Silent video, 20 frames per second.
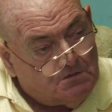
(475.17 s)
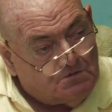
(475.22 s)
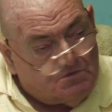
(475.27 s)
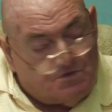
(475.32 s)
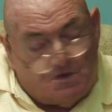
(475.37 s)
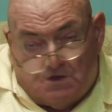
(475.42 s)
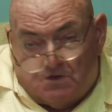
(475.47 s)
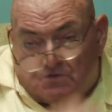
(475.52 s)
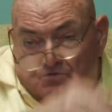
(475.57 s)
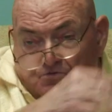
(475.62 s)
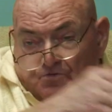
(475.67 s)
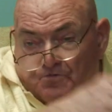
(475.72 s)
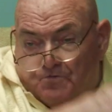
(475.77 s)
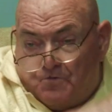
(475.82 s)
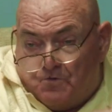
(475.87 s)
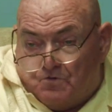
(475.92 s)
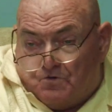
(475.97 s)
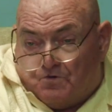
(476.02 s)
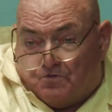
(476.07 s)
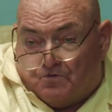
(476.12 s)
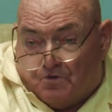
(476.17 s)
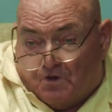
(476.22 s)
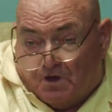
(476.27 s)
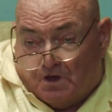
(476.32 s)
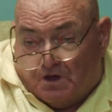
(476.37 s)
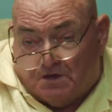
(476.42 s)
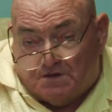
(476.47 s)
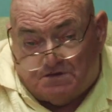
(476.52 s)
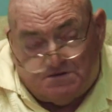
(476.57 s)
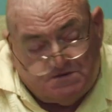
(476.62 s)
Then through
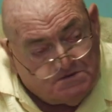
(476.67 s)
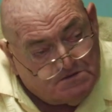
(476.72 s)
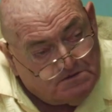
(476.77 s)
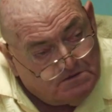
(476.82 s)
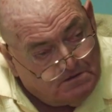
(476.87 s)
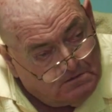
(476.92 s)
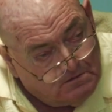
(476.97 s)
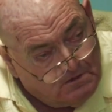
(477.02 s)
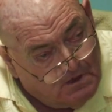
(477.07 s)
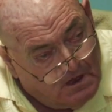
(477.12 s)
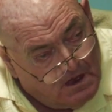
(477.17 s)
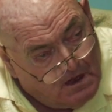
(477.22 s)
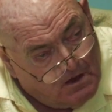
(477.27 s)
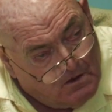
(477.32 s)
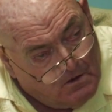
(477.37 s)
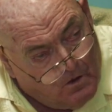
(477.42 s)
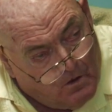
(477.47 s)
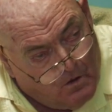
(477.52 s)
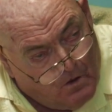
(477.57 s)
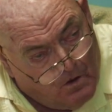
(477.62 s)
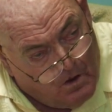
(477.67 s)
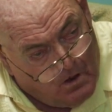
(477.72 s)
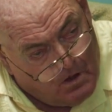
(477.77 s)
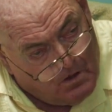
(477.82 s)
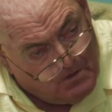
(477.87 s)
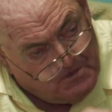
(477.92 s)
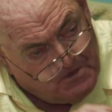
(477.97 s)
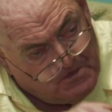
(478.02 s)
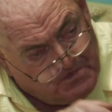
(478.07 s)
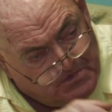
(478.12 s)
Christ and
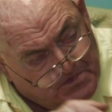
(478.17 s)
all the